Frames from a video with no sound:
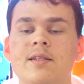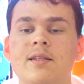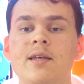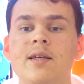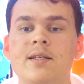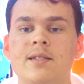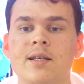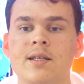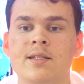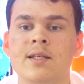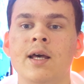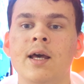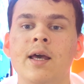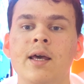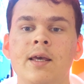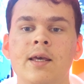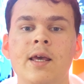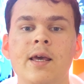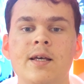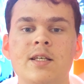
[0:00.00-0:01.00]
thesis,
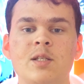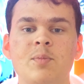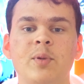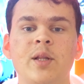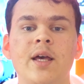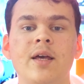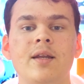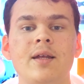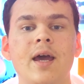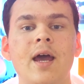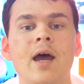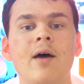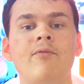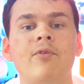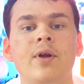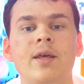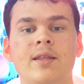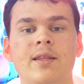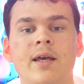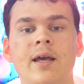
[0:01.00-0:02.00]
he explained
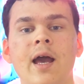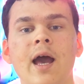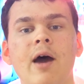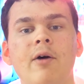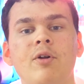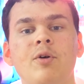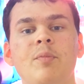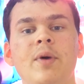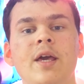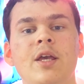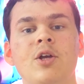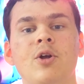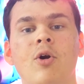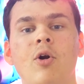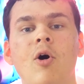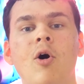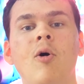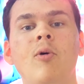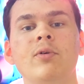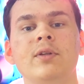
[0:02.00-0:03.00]
everything how to make
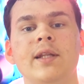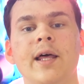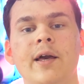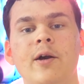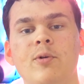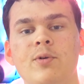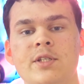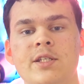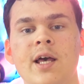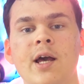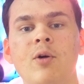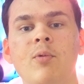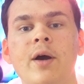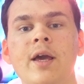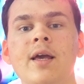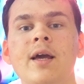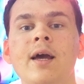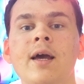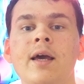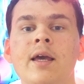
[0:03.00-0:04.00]
your own LEGO
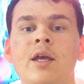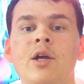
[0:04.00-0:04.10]
segway,